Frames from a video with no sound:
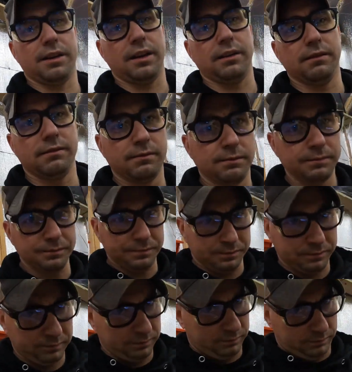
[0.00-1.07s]
and then
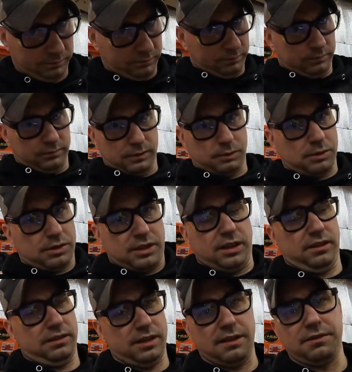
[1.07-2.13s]
we'll
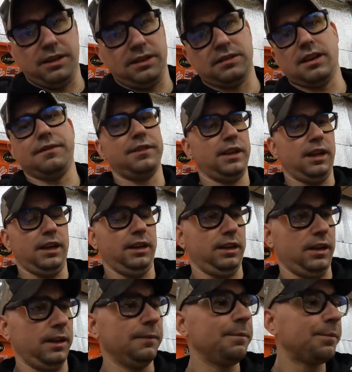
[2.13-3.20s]
say 77 to
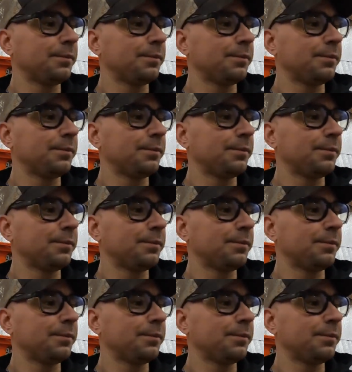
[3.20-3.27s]
80